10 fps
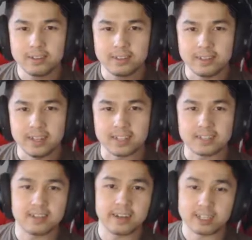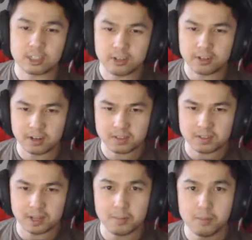Yes, extra card
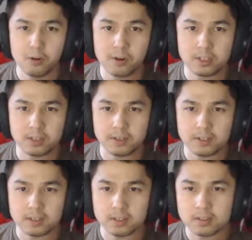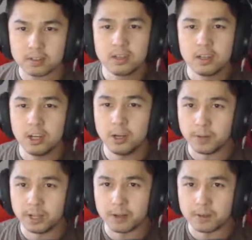slot, more choices. Here
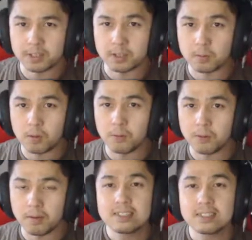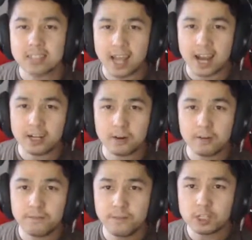we go, this is what we want.
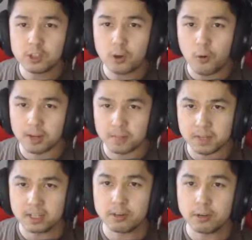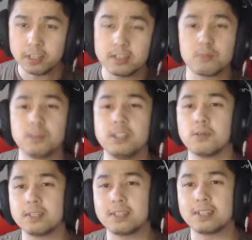Sacrificial ornament. Increases
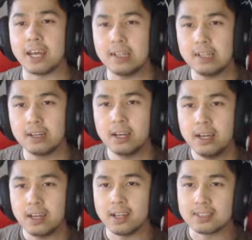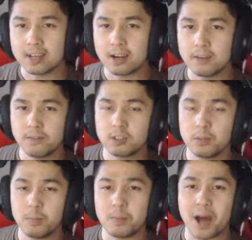resources gained in sacrificial
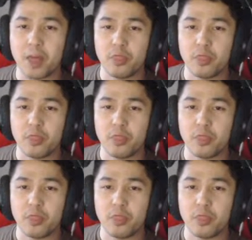pit by